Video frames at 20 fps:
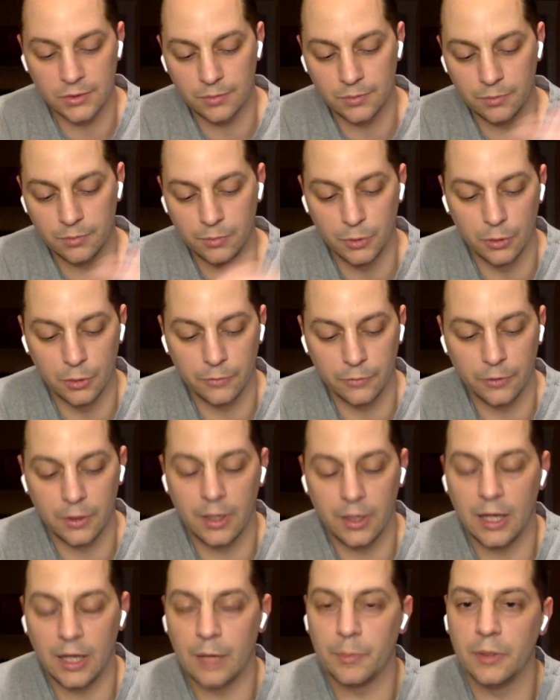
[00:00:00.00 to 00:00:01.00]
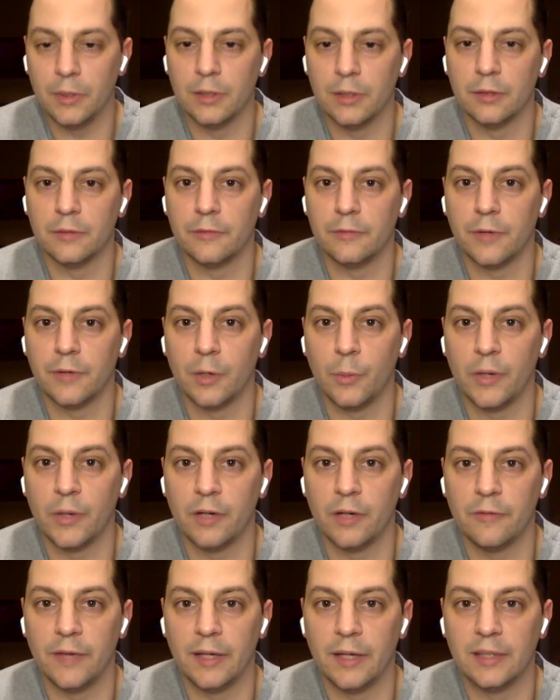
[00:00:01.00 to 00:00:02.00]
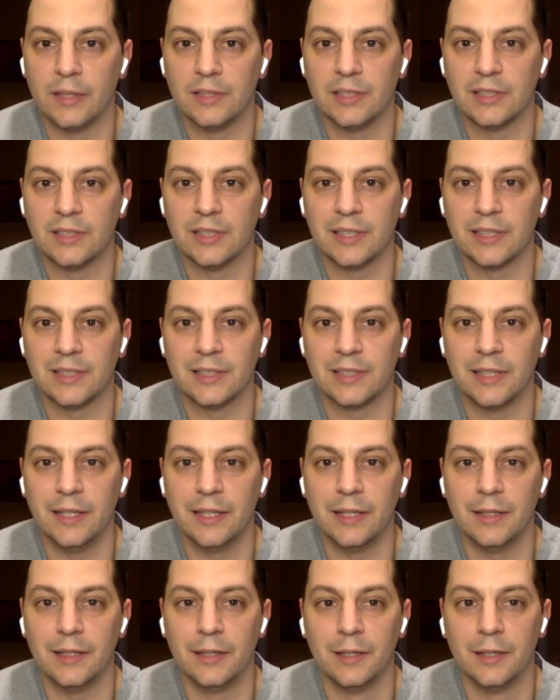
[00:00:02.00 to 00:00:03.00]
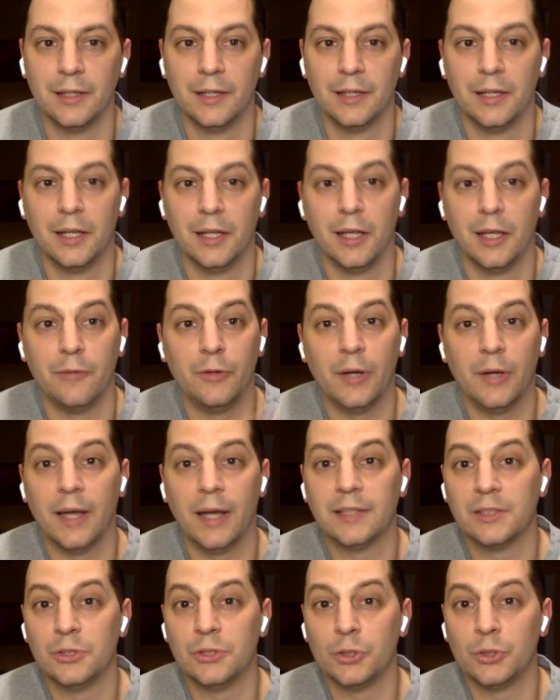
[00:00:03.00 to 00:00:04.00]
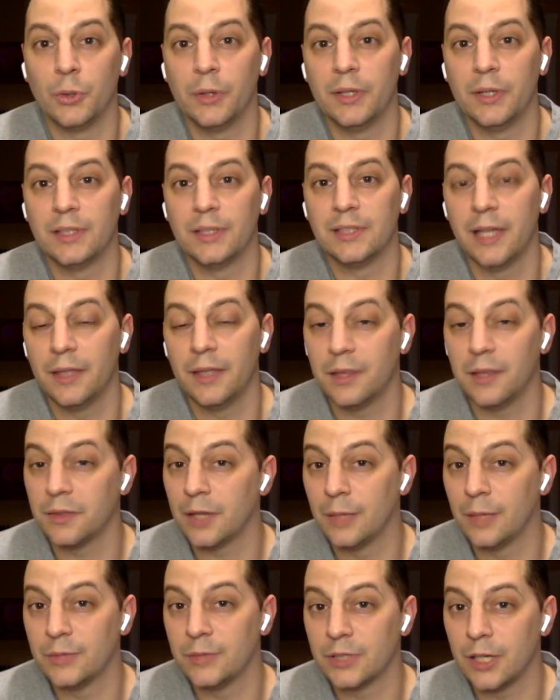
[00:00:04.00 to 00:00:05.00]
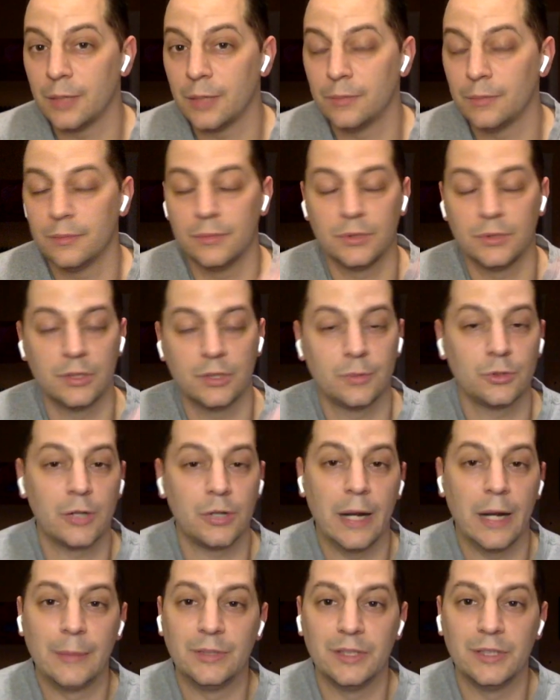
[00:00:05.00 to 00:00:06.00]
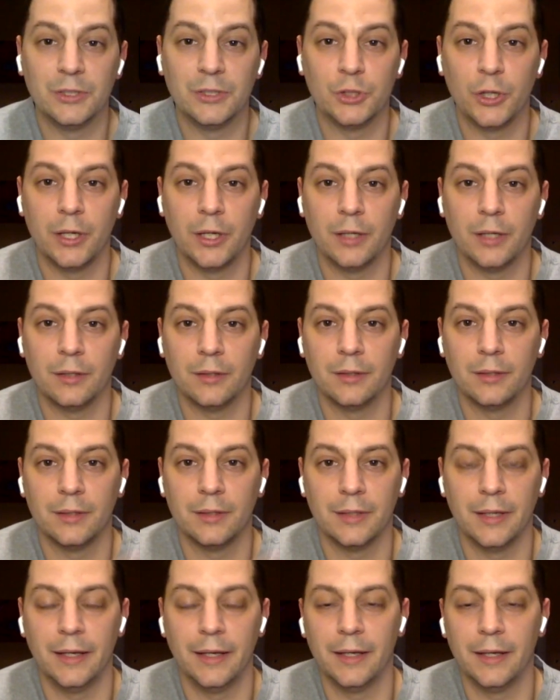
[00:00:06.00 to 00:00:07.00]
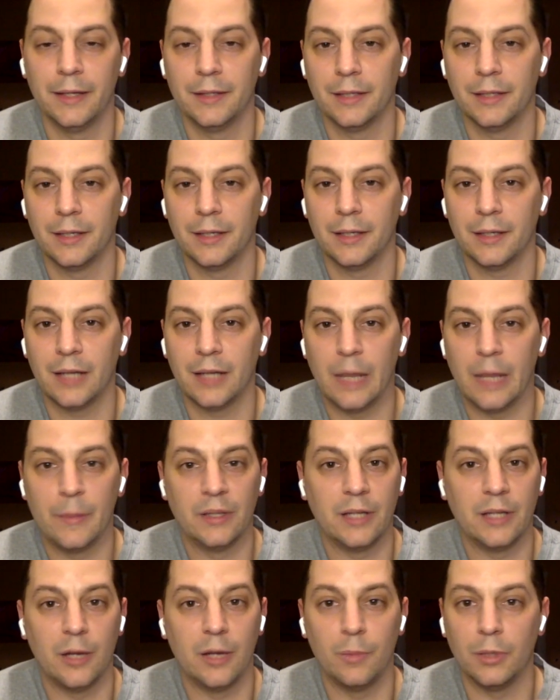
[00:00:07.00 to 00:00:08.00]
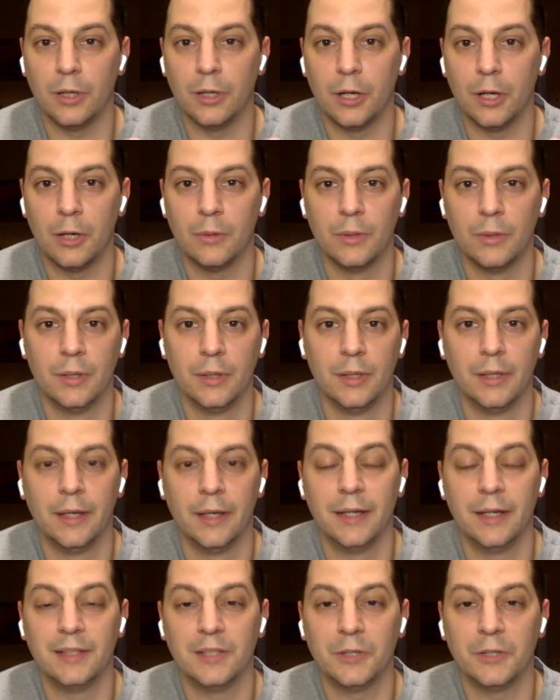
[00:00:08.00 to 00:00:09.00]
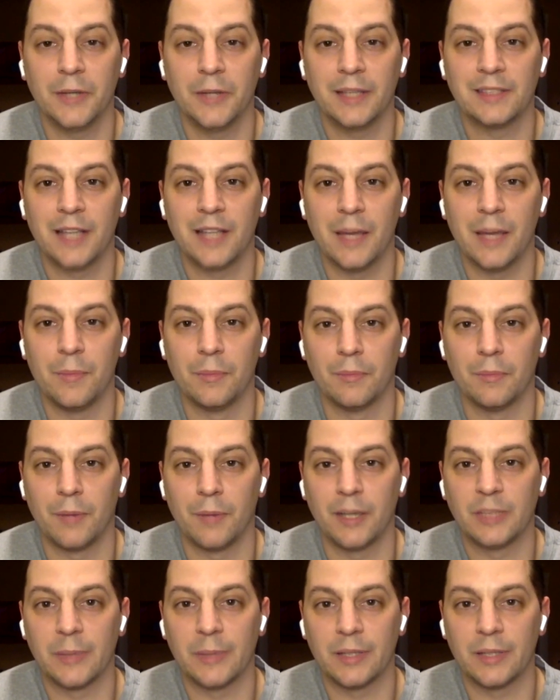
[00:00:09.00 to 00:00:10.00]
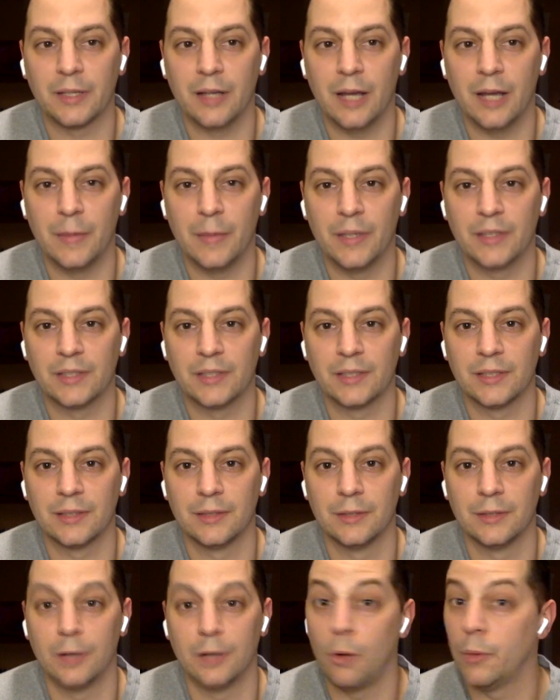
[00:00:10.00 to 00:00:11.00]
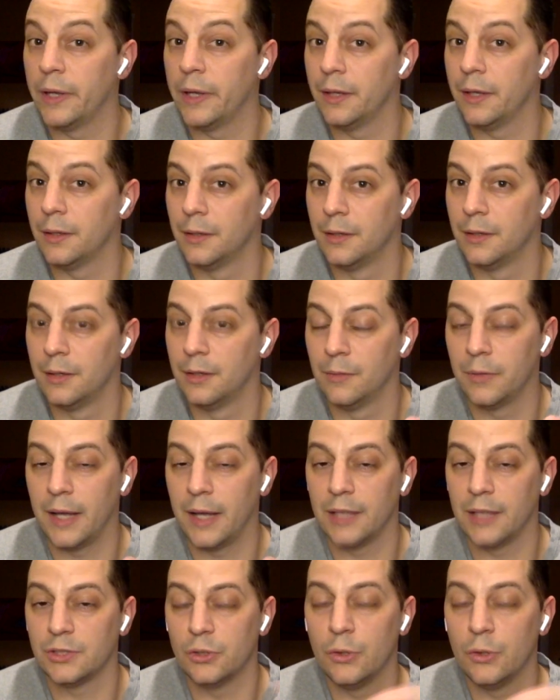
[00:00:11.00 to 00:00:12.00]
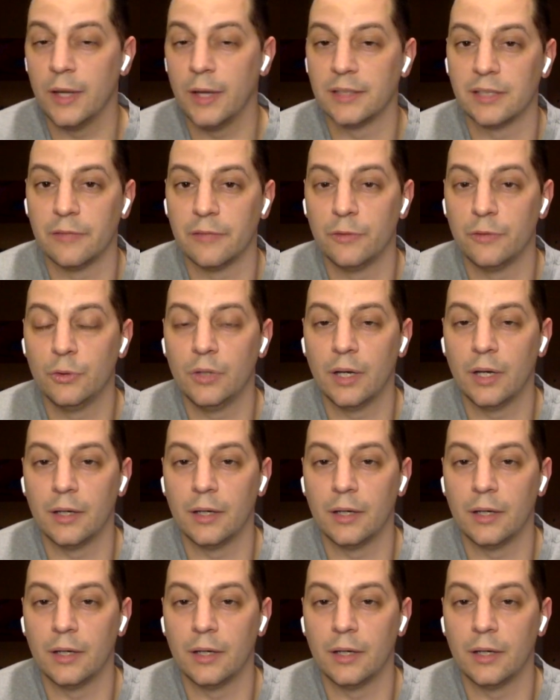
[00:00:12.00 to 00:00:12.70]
this beautiful copy of Weird Fantasy 16. If you guys enjoy this, hit the thumbs up, subscribe to the channel, and comment down below. And until next time, Mark Spector Comics. Oh wait, want to ask you guys, have